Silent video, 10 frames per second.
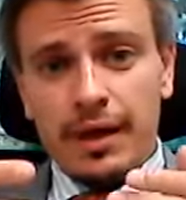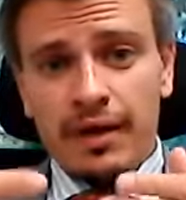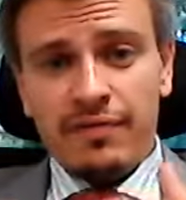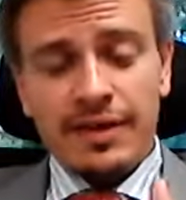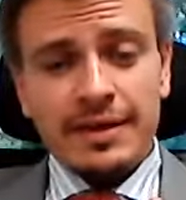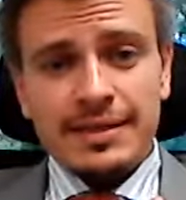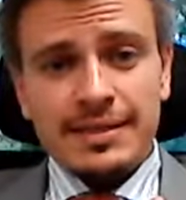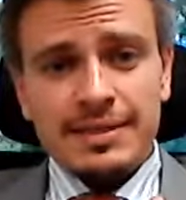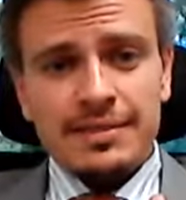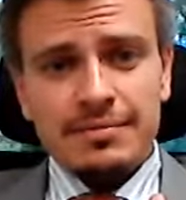I think
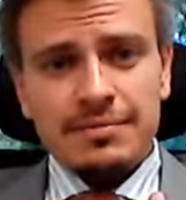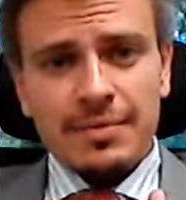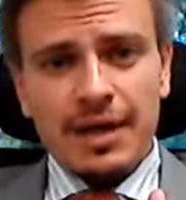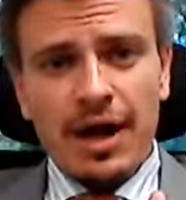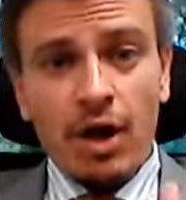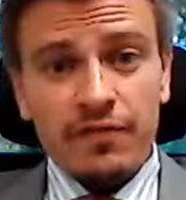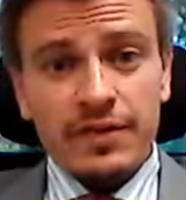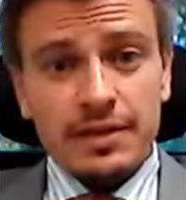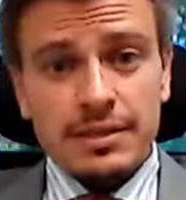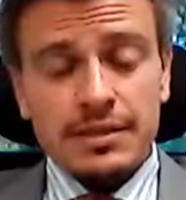it's
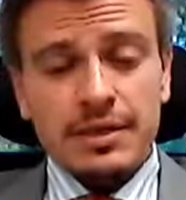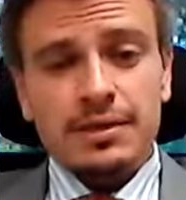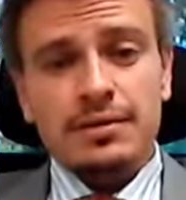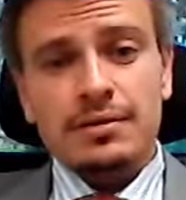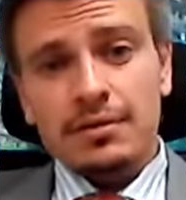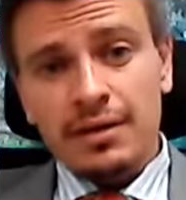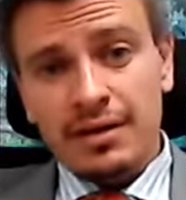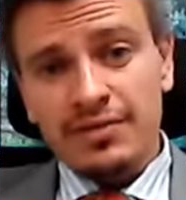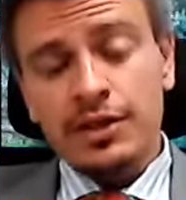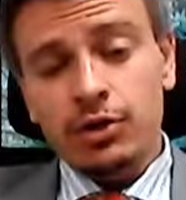obvious that
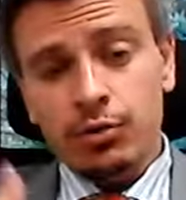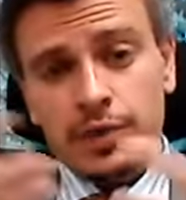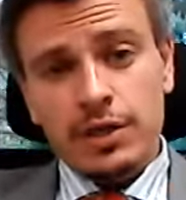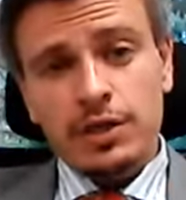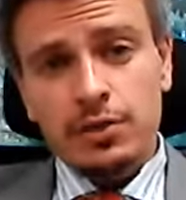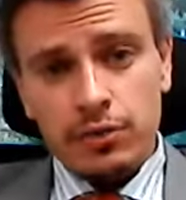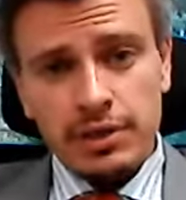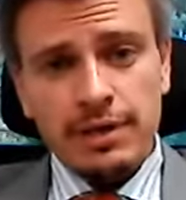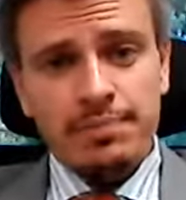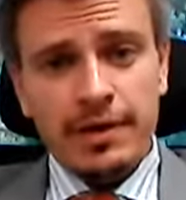if the European
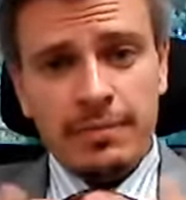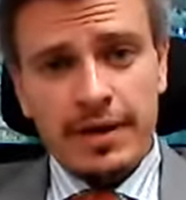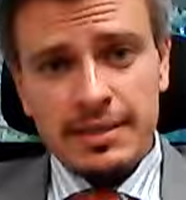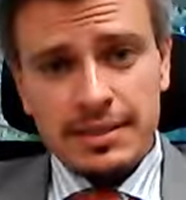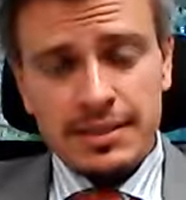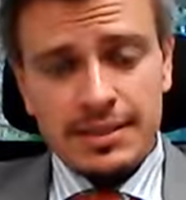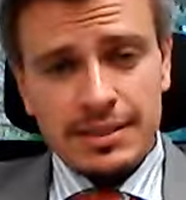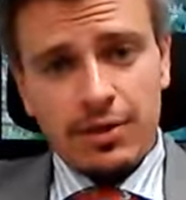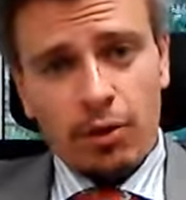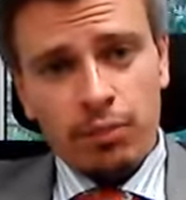Union implements
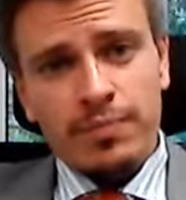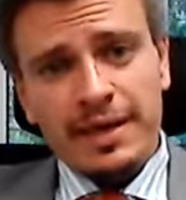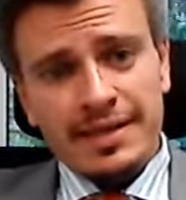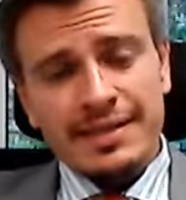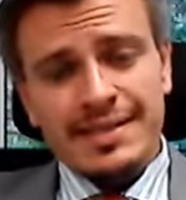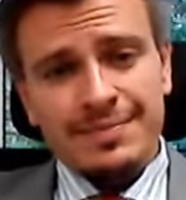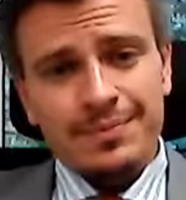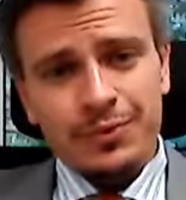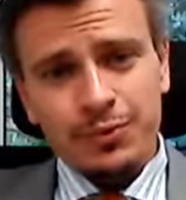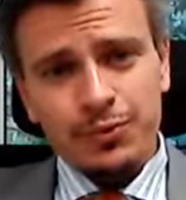its own
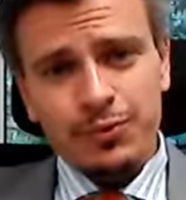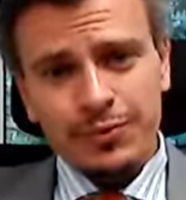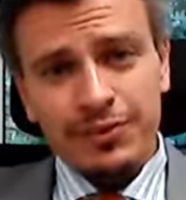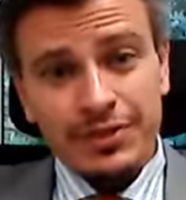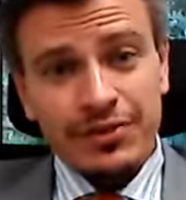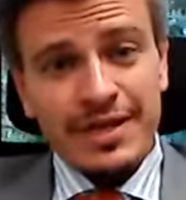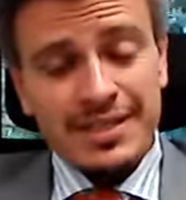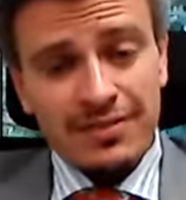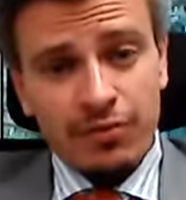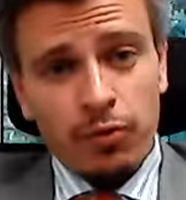mechanism to regress
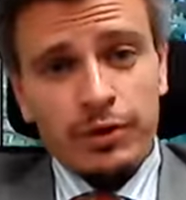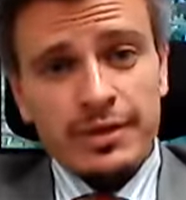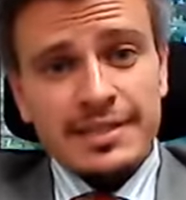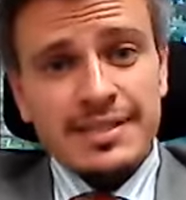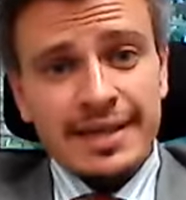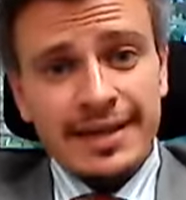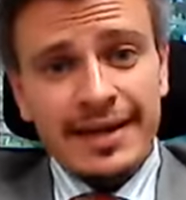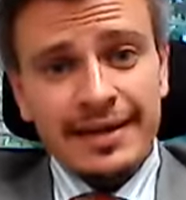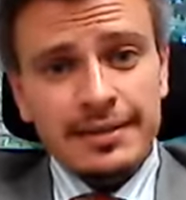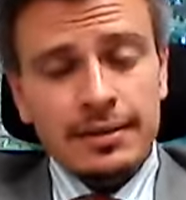foreign state
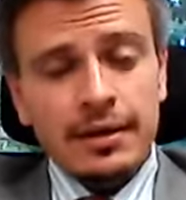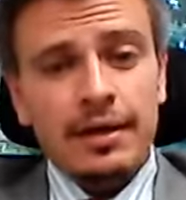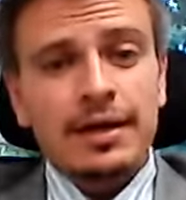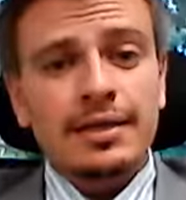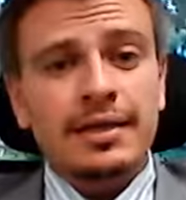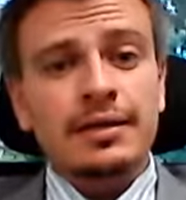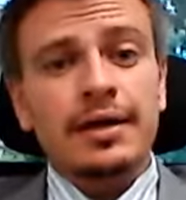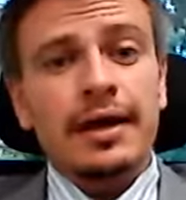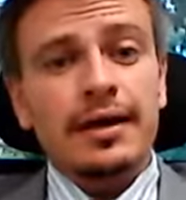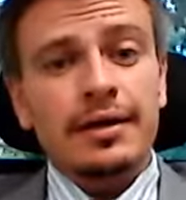aid, then the